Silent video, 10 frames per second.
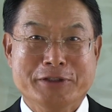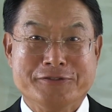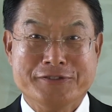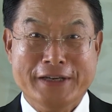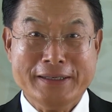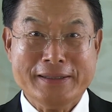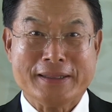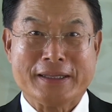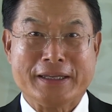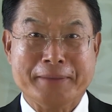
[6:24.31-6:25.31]
a faith
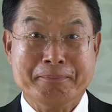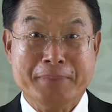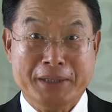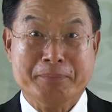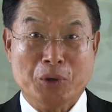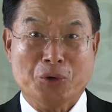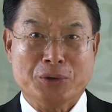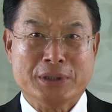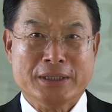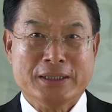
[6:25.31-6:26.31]
in people,